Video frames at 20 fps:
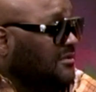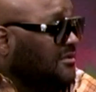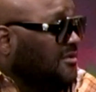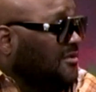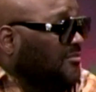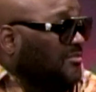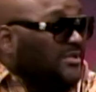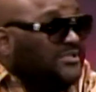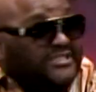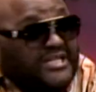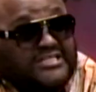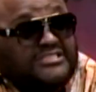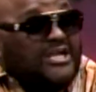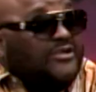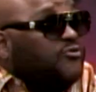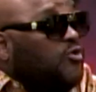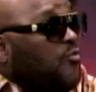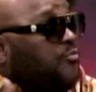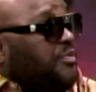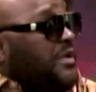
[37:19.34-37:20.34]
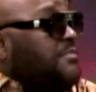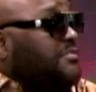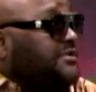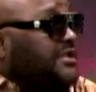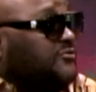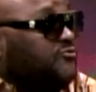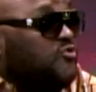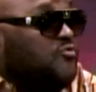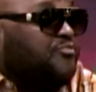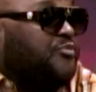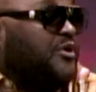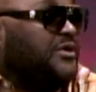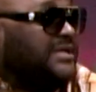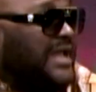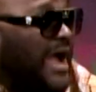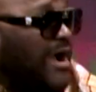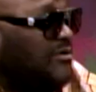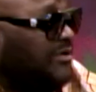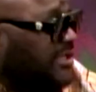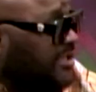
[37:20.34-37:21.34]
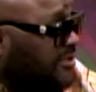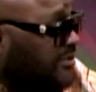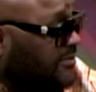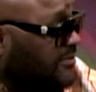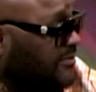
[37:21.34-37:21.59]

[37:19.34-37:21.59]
But these are your people that you putting out here.